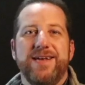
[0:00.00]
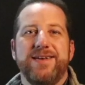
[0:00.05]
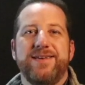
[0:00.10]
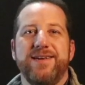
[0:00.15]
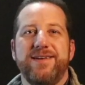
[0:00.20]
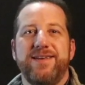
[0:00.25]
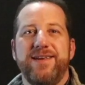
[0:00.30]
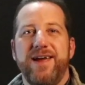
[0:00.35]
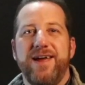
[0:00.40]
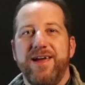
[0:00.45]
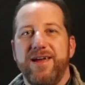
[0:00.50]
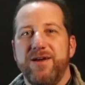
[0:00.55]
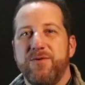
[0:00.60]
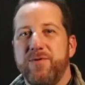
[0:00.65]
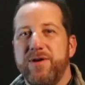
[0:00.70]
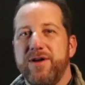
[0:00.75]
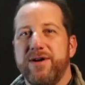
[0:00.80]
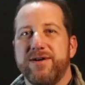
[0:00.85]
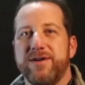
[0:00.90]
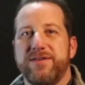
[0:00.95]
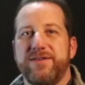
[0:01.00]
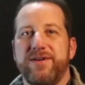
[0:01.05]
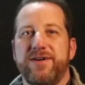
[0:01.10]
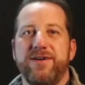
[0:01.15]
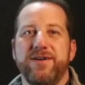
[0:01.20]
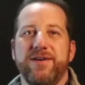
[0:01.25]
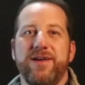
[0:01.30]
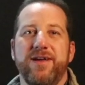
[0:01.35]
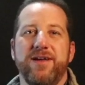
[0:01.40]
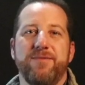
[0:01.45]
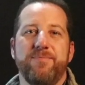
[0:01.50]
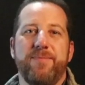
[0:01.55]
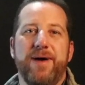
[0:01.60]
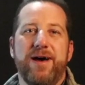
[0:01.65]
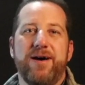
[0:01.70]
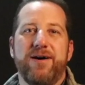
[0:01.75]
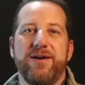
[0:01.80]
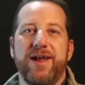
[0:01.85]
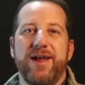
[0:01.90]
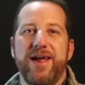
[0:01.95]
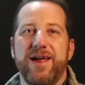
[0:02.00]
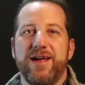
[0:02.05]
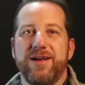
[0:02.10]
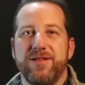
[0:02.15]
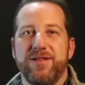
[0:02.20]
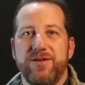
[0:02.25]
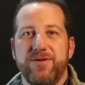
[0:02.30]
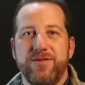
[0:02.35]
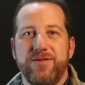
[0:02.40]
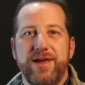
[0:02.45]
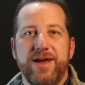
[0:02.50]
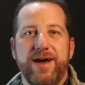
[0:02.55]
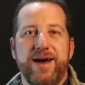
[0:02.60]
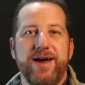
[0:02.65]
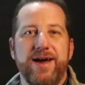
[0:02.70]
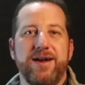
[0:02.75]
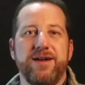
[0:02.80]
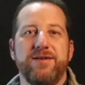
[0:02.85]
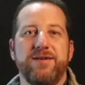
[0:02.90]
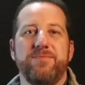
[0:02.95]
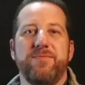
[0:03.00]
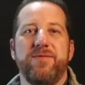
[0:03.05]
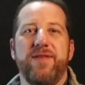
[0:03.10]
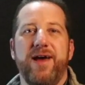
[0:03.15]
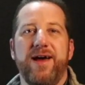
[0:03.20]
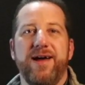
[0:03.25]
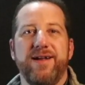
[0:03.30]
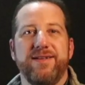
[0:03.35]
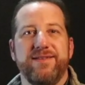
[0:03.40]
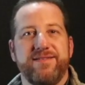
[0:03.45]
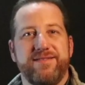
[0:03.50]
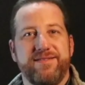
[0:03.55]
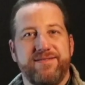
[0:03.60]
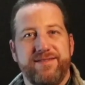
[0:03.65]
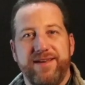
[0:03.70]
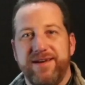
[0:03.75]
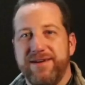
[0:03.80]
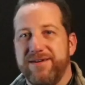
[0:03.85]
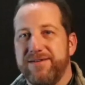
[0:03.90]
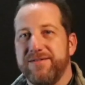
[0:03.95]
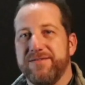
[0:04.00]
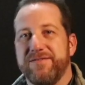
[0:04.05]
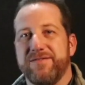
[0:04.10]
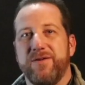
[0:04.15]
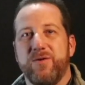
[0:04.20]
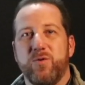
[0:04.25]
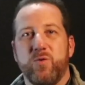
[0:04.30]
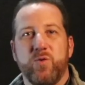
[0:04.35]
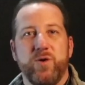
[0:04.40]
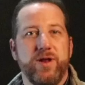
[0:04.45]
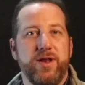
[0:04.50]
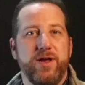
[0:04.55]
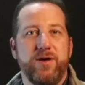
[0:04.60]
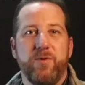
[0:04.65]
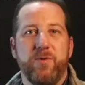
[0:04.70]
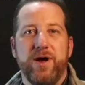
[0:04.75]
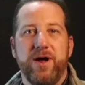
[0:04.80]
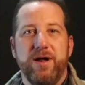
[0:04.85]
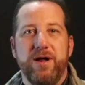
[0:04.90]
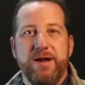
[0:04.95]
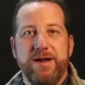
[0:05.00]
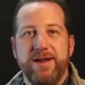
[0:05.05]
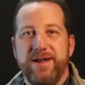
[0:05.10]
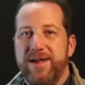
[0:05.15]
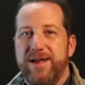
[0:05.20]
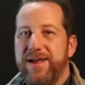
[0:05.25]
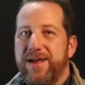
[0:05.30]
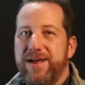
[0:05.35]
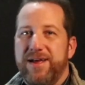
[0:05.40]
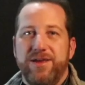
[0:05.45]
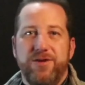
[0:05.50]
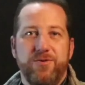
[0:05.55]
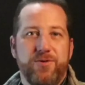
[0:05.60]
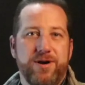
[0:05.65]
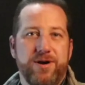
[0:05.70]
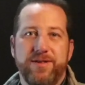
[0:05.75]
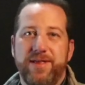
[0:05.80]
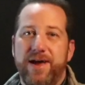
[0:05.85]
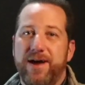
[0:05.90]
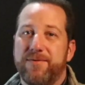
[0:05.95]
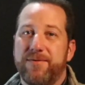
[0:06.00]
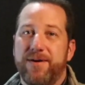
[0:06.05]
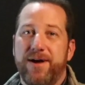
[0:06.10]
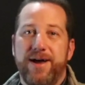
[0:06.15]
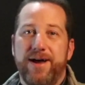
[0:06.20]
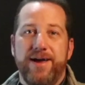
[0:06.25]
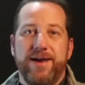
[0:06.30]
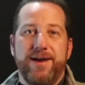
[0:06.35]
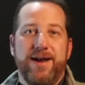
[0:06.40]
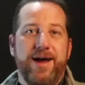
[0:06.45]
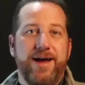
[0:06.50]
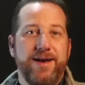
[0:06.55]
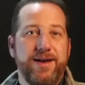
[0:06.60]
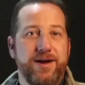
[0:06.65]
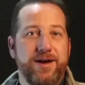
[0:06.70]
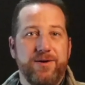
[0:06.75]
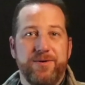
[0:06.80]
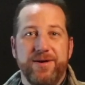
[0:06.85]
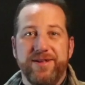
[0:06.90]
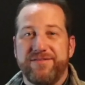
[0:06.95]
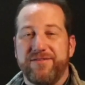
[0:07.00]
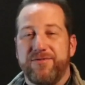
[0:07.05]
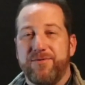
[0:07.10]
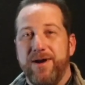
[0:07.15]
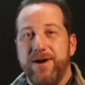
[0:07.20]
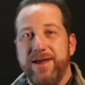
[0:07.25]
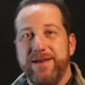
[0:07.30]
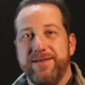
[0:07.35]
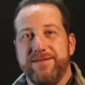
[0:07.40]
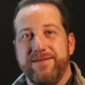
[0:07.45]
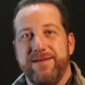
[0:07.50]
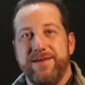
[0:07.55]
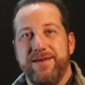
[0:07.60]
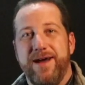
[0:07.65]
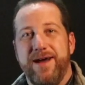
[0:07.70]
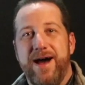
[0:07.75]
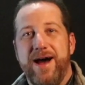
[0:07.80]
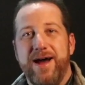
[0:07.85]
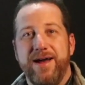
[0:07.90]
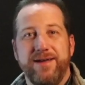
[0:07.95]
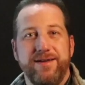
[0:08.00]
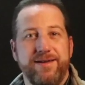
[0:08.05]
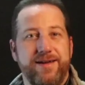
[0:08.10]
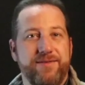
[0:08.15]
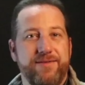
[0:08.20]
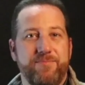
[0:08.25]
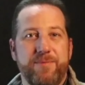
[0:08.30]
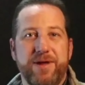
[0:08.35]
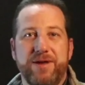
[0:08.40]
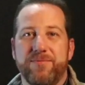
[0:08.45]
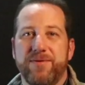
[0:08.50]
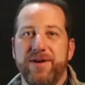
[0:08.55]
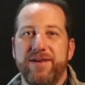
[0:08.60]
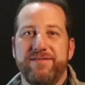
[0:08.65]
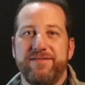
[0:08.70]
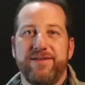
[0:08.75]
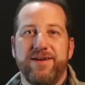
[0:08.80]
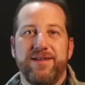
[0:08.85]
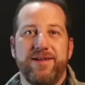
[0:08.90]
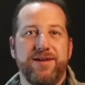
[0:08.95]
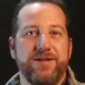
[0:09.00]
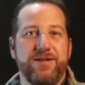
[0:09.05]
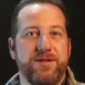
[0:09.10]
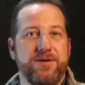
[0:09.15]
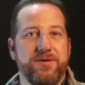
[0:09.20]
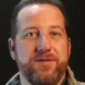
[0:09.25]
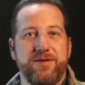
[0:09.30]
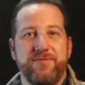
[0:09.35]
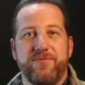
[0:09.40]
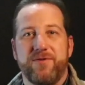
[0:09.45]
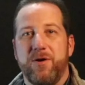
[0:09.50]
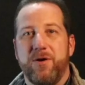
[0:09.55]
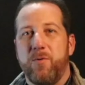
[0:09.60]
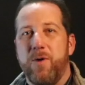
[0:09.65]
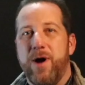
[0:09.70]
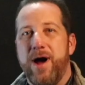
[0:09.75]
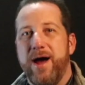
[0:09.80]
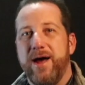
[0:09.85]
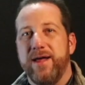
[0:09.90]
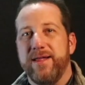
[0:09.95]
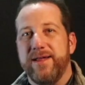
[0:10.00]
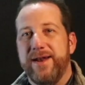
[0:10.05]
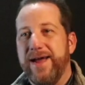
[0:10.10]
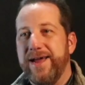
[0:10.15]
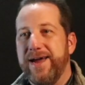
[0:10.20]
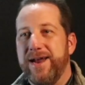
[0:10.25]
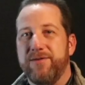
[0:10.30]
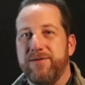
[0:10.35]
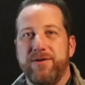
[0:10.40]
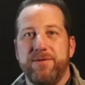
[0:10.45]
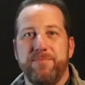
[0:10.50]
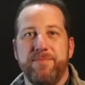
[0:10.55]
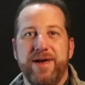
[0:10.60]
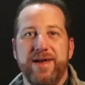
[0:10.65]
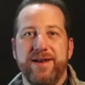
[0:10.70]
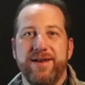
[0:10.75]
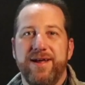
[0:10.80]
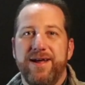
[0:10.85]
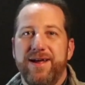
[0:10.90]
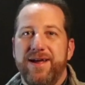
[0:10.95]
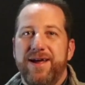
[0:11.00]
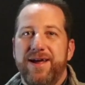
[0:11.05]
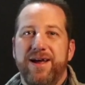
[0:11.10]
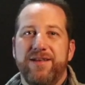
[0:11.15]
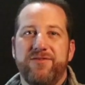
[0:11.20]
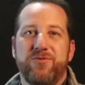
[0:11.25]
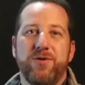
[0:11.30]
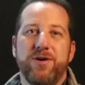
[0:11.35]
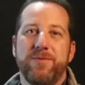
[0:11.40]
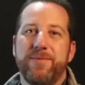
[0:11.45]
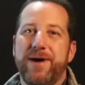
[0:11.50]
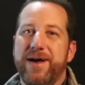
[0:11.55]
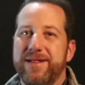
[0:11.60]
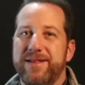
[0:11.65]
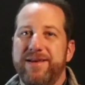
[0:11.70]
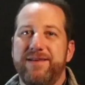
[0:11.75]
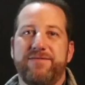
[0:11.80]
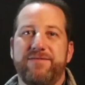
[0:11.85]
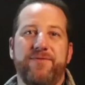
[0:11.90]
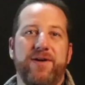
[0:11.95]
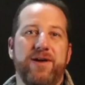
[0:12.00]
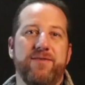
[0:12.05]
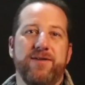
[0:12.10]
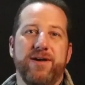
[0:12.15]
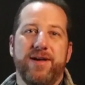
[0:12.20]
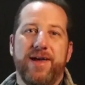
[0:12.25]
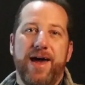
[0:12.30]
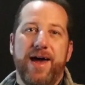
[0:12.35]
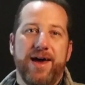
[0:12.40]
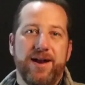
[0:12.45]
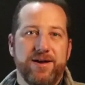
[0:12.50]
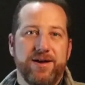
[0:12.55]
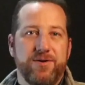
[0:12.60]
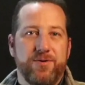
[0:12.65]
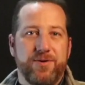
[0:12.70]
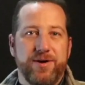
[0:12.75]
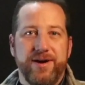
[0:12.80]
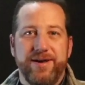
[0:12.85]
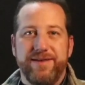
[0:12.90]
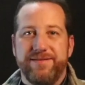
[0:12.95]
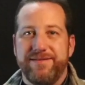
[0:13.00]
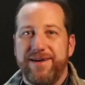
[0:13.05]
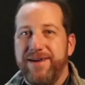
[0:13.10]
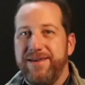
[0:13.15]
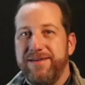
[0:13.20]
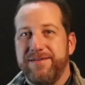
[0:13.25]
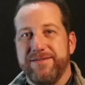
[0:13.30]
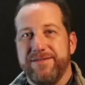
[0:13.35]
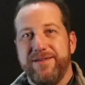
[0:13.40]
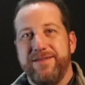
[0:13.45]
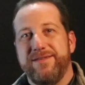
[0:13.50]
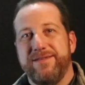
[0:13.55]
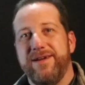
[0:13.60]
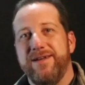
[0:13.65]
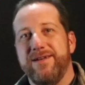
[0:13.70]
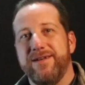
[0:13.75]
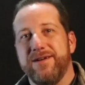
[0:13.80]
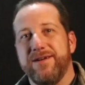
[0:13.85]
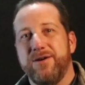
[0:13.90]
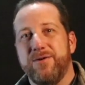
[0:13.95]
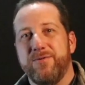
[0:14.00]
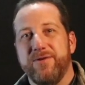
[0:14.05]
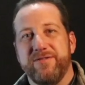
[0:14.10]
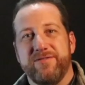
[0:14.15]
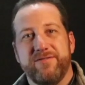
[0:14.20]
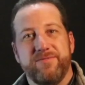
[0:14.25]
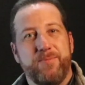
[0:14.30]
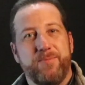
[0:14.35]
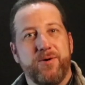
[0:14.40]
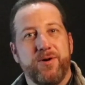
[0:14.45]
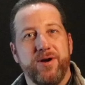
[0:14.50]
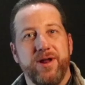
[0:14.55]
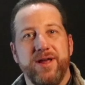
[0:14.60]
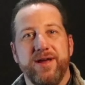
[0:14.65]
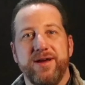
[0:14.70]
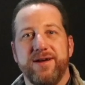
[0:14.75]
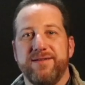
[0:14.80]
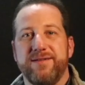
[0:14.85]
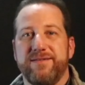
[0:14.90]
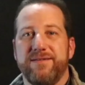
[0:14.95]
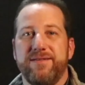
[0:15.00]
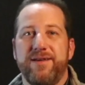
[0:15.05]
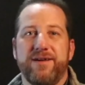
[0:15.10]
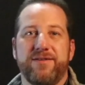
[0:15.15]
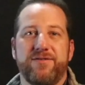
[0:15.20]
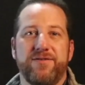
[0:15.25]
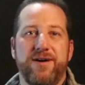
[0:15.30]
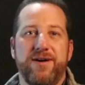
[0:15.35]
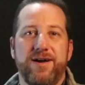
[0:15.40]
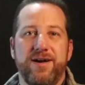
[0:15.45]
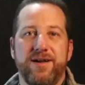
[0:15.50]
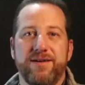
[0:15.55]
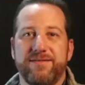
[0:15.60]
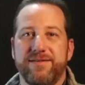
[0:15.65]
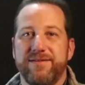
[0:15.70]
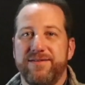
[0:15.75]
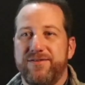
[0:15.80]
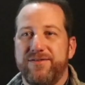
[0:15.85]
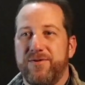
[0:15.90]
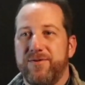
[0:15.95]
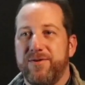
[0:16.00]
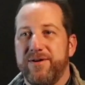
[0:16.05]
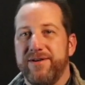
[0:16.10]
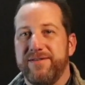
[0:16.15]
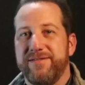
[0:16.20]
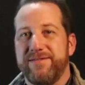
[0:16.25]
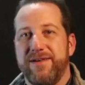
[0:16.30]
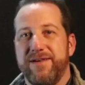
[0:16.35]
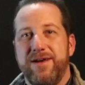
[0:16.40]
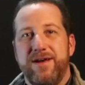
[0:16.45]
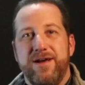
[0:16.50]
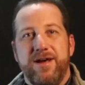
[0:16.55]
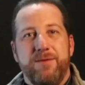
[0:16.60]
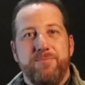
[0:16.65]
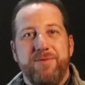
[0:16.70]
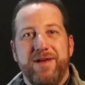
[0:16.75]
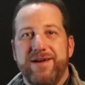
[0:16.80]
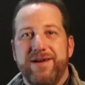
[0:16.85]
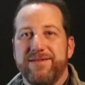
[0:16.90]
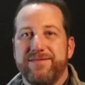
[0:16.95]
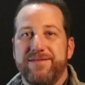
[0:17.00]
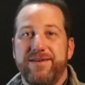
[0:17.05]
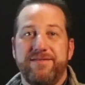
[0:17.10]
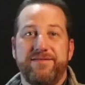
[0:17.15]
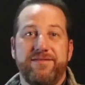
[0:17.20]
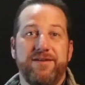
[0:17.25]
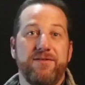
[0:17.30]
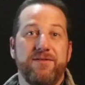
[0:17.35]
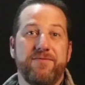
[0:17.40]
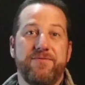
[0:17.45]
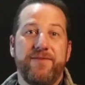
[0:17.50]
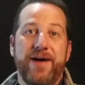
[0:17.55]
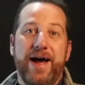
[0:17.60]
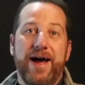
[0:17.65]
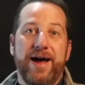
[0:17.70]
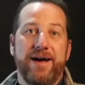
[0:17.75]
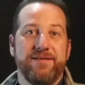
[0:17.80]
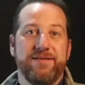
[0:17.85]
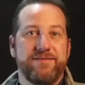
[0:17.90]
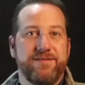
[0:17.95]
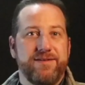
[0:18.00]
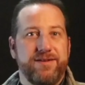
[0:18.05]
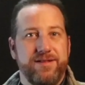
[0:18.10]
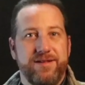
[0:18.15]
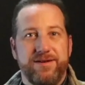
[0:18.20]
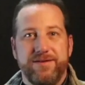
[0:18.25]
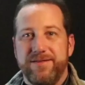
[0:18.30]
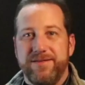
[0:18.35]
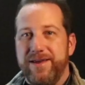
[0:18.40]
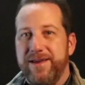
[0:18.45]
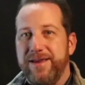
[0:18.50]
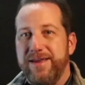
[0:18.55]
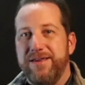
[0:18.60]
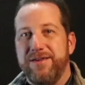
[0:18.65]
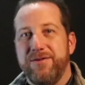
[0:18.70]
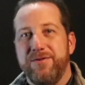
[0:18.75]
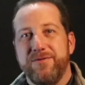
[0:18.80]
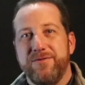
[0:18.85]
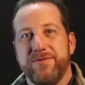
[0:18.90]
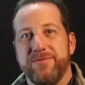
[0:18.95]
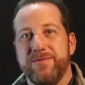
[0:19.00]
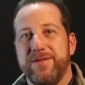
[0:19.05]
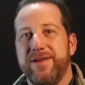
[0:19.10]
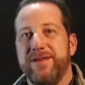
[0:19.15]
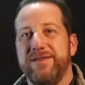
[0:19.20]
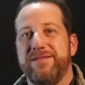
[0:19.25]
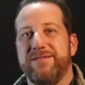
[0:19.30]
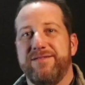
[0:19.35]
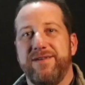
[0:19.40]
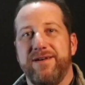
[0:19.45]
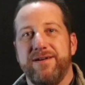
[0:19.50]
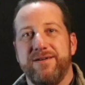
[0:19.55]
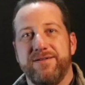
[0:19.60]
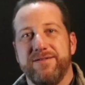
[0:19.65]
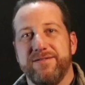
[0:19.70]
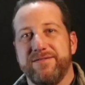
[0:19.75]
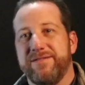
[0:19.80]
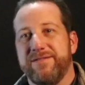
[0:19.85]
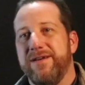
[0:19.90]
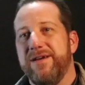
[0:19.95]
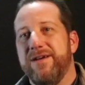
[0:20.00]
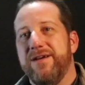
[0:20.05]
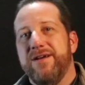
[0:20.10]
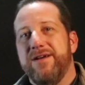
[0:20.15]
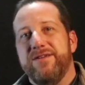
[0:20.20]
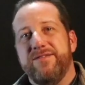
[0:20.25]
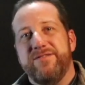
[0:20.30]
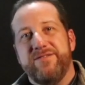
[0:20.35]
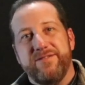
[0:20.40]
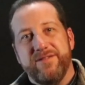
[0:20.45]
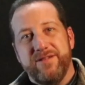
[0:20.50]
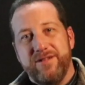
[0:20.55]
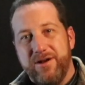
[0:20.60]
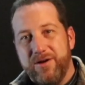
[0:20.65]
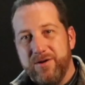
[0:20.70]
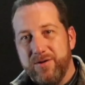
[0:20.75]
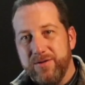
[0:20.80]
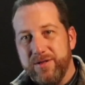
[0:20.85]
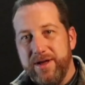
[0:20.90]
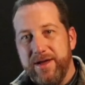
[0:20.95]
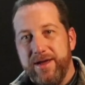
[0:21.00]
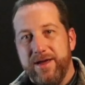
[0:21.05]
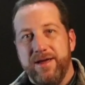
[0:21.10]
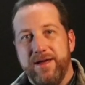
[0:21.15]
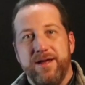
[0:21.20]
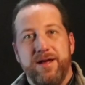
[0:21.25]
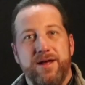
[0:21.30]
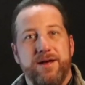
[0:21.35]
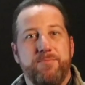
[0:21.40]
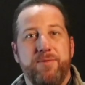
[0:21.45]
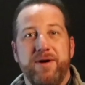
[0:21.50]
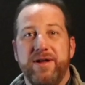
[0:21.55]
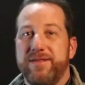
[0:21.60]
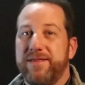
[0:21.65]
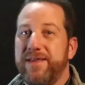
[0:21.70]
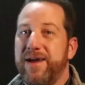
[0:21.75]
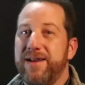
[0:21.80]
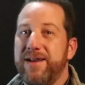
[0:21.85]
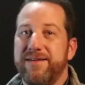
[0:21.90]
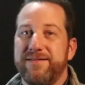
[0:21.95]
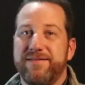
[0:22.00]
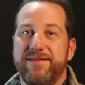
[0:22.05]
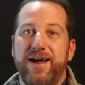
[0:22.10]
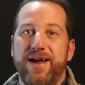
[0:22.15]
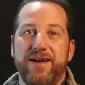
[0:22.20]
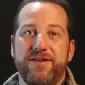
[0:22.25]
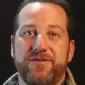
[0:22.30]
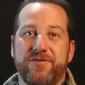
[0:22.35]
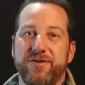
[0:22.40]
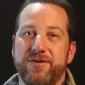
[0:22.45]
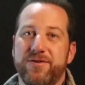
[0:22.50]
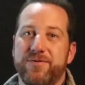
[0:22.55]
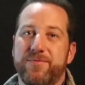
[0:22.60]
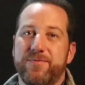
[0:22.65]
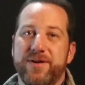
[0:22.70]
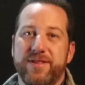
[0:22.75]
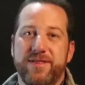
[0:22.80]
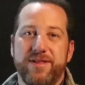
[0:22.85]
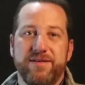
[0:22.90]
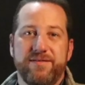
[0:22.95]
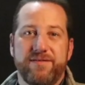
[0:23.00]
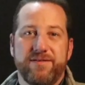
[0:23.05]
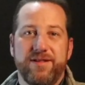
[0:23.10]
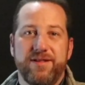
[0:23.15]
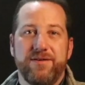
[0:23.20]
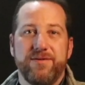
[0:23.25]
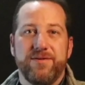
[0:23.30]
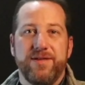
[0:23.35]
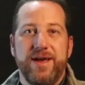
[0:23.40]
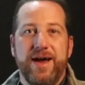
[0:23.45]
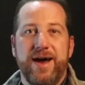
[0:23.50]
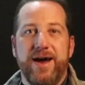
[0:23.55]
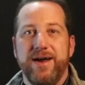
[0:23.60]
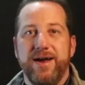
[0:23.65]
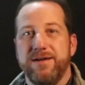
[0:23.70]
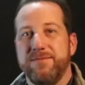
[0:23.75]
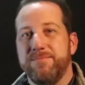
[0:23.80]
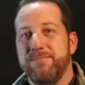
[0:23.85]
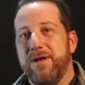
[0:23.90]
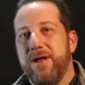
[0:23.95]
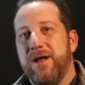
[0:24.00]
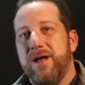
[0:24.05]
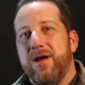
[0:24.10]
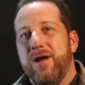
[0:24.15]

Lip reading: Today we are talking about a clothing item that sells really well. You heard that right. I know, it's crazy. I have been reselling clothing for a while, and I got to admit, it's one of my least favorite categories. I usually tend to go with sporting goods, electronics, and toys because they sell fast. Clothing usually sells slowly, but that is not true with this clothing item.